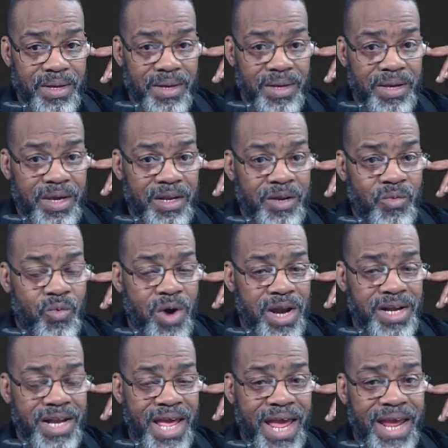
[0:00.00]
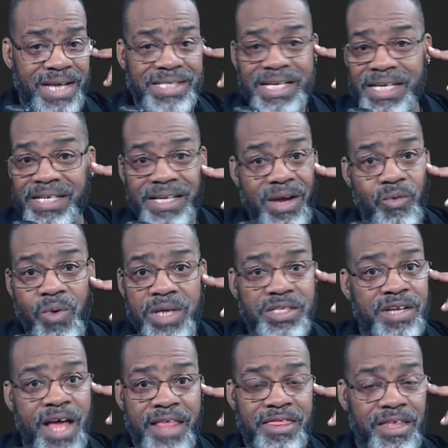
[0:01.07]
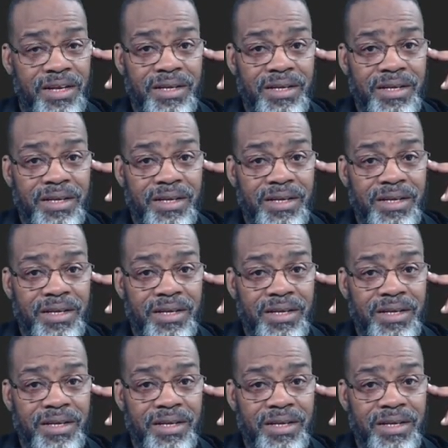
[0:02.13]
in the one days there was nothing,